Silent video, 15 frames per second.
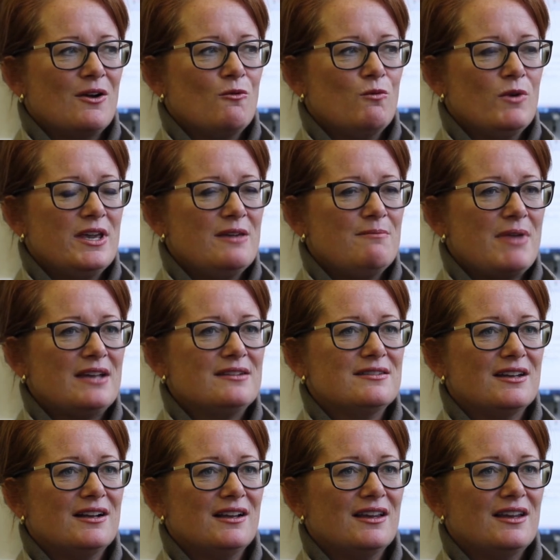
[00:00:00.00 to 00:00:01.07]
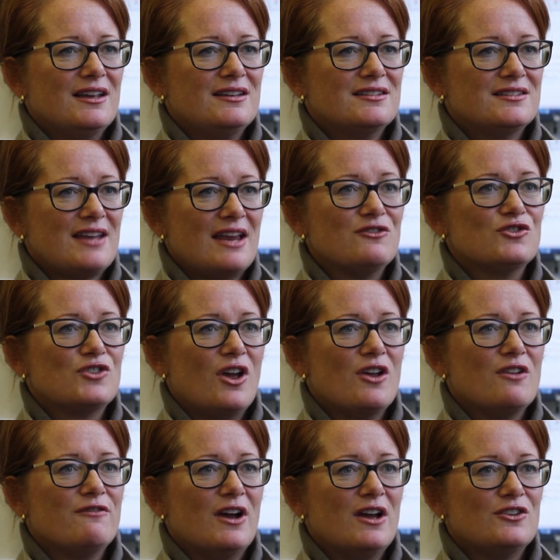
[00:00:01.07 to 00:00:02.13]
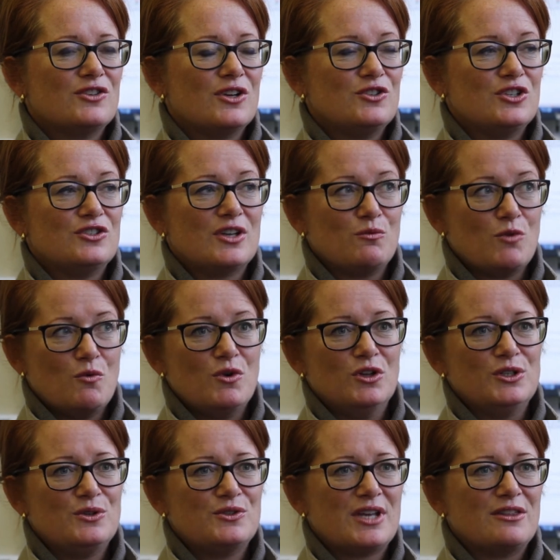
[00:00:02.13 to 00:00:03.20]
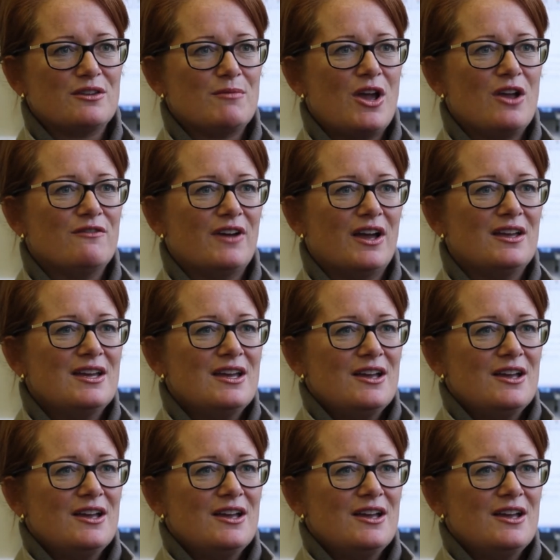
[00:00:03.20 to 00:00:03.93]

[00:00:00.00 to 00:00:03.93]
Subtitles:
we basically sent over, so she said, well, will you send them over?